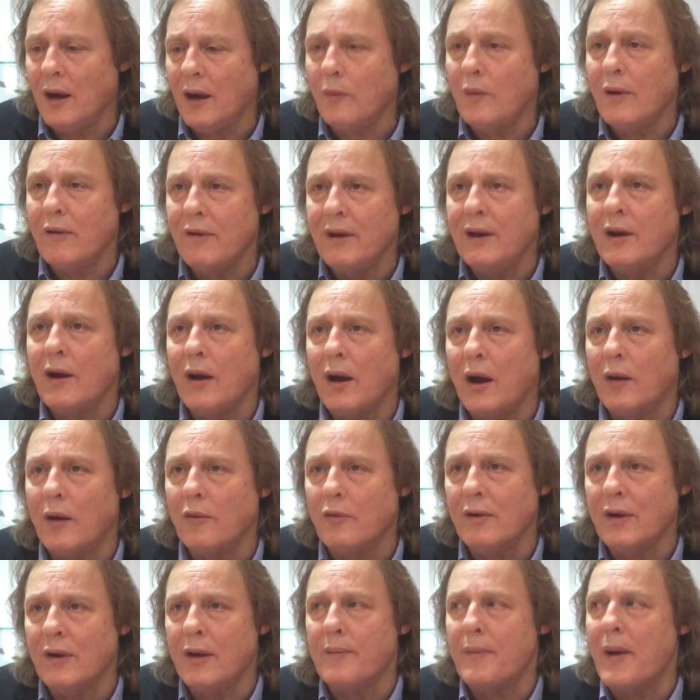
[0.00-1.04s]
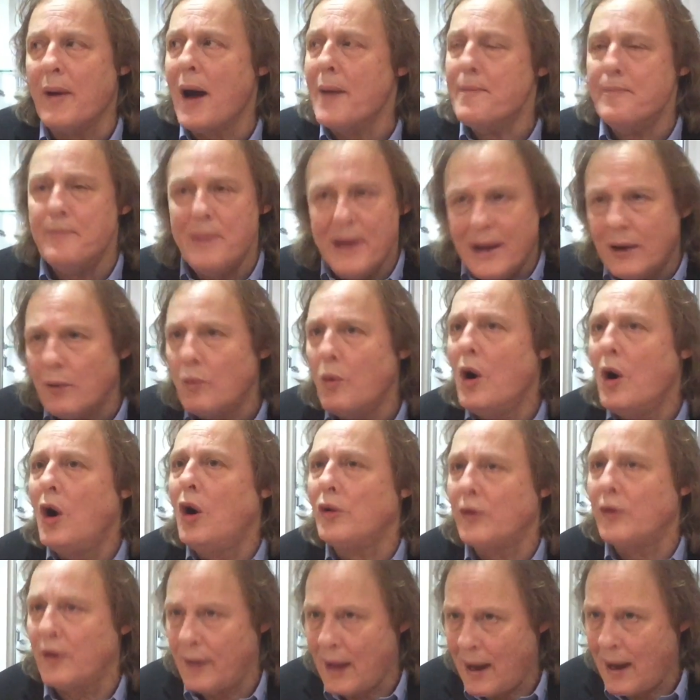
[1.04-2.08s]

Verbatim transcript: we're in a we're in a, a big world at